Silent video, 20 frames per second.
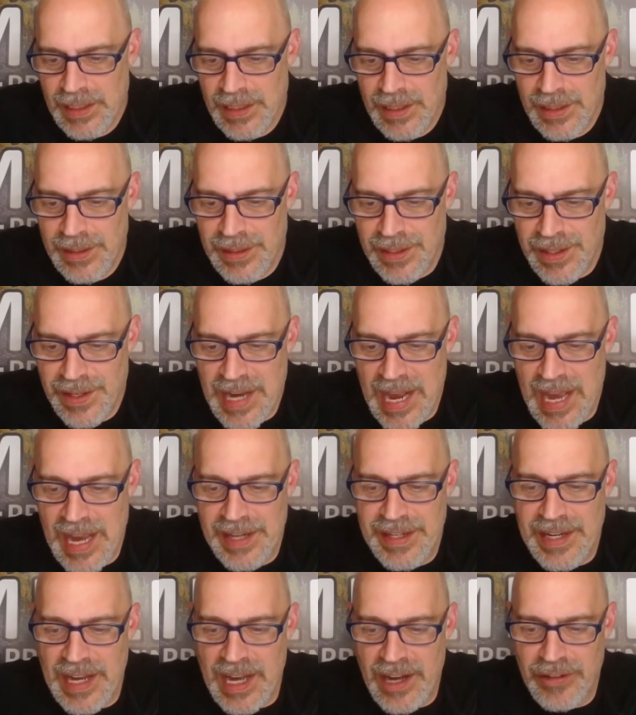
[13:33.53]
The
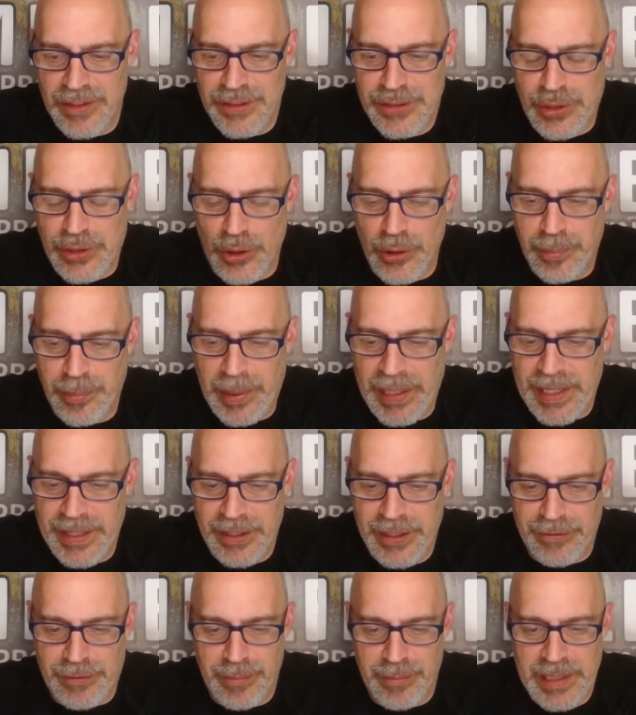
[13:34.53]
$9 gold
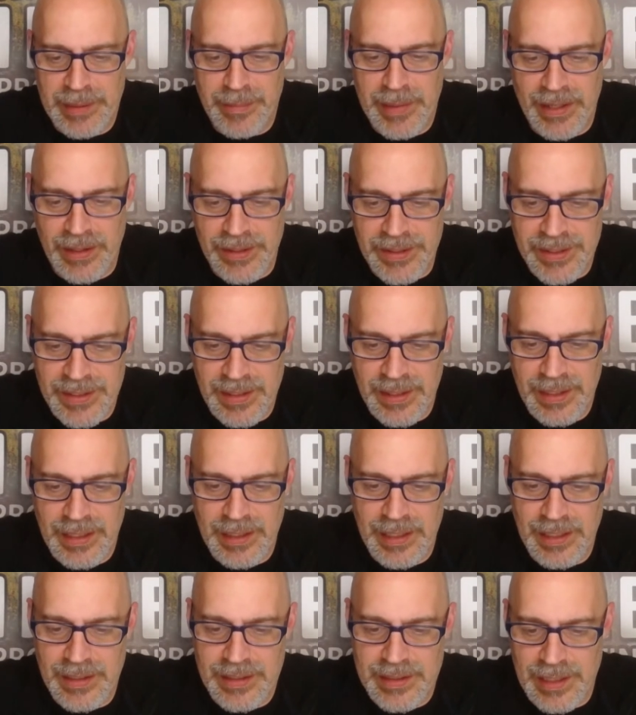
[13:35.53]
Paydirt from
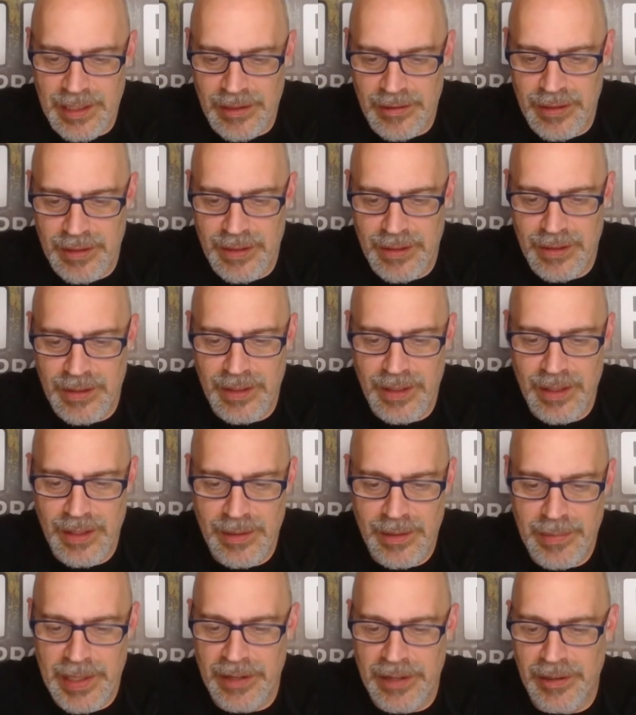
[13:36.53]
eBay's seller,
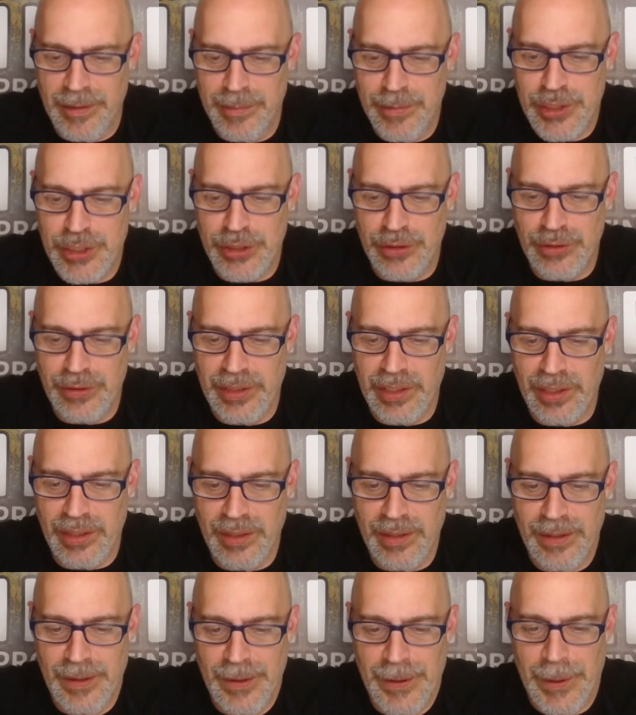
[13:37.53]
Malum Jr.
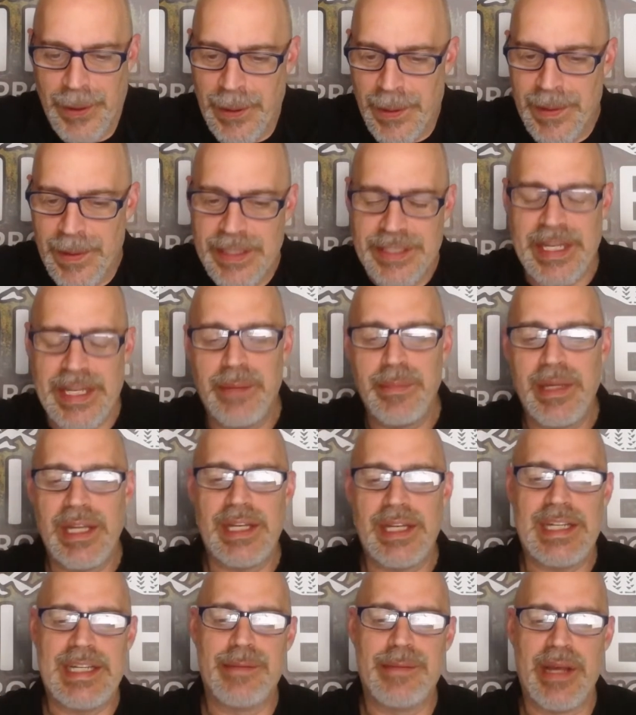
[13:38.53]
Send me an
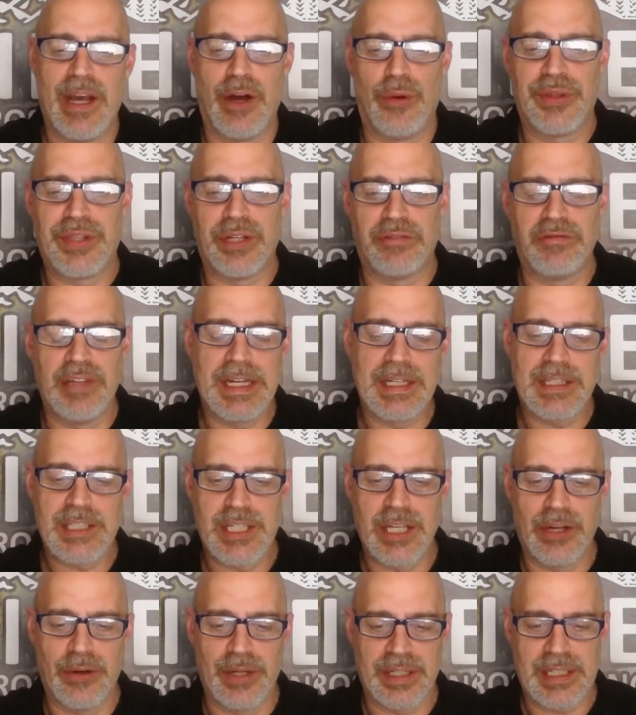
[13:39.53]
email with a link
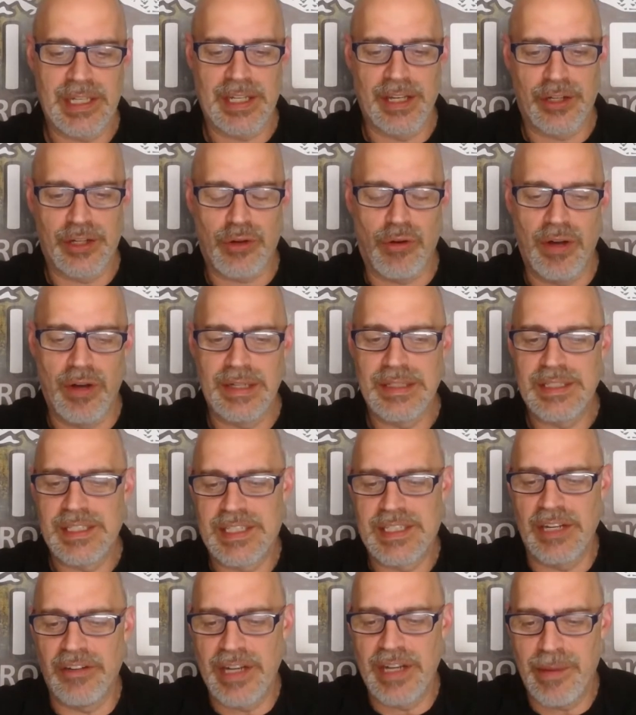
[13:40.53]
to it, King of Coins,
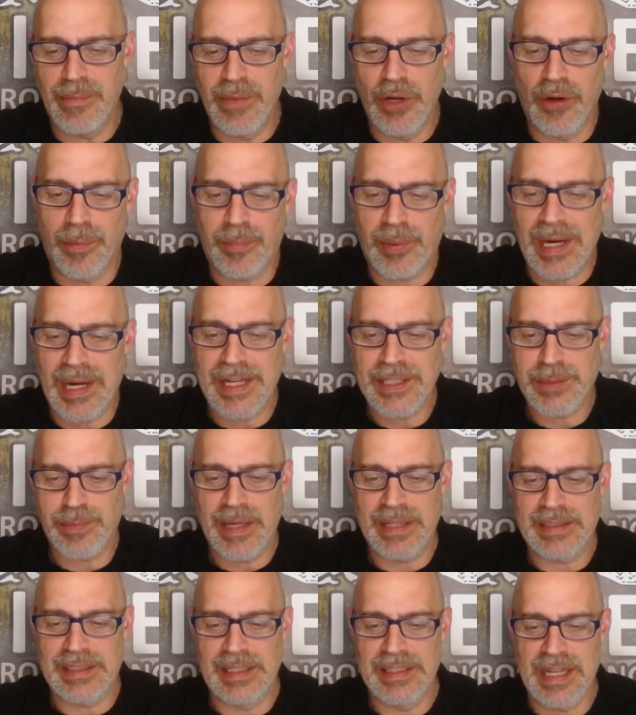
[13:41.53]

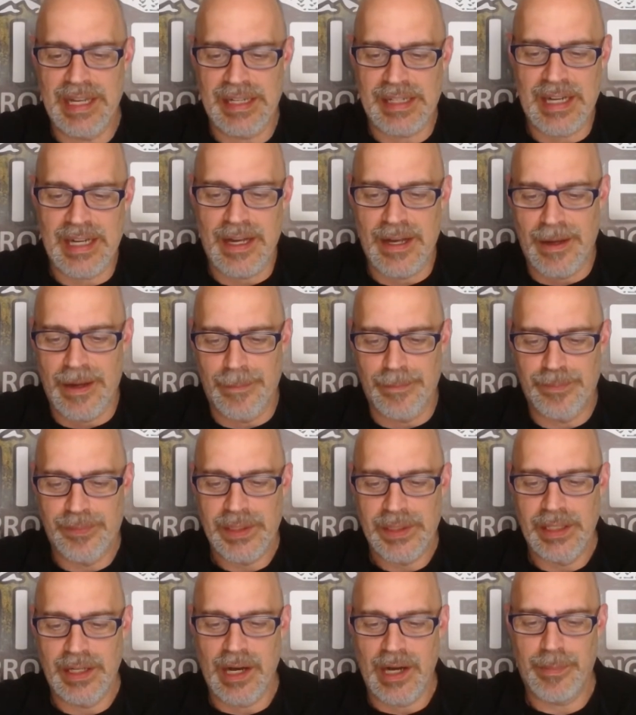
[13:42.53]
Dylan@MillerProspecting.com.
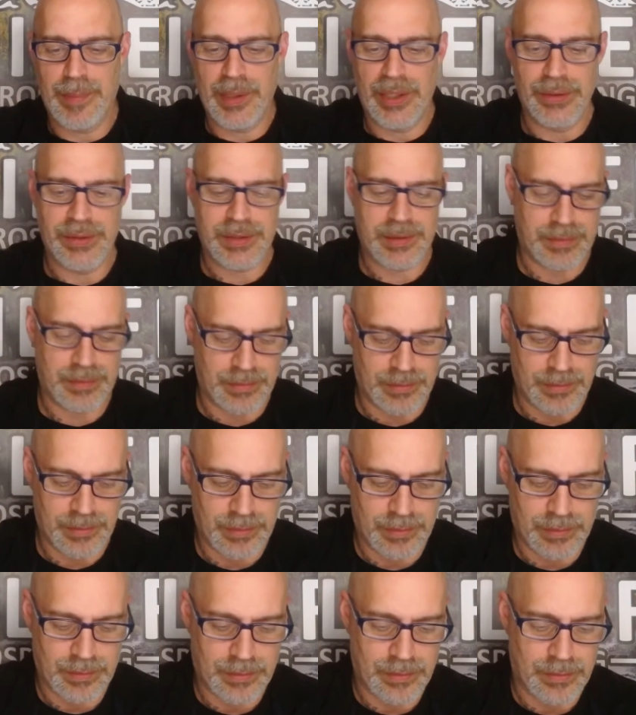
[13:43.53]
Here, I'll post
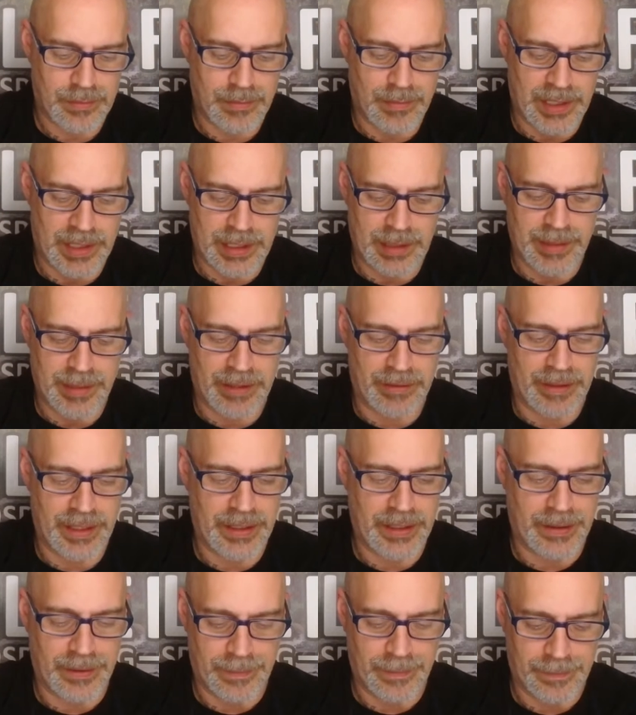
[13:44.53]
my email right
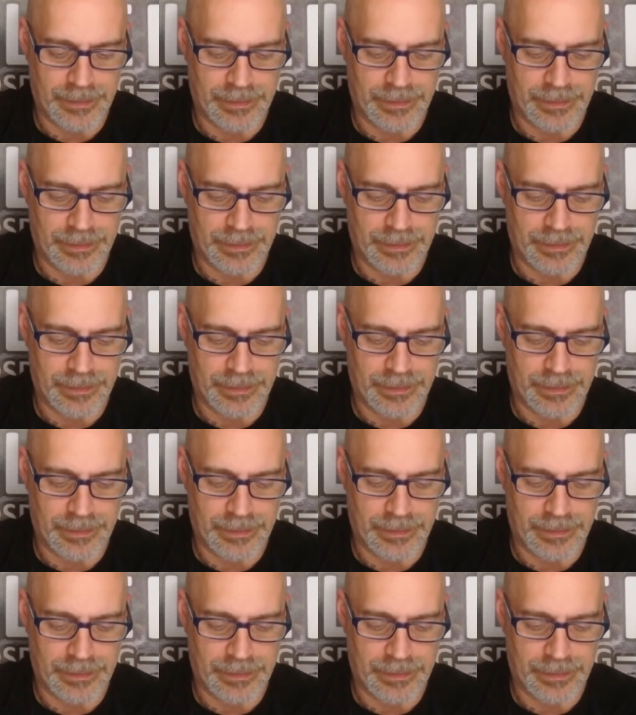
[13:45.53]
here.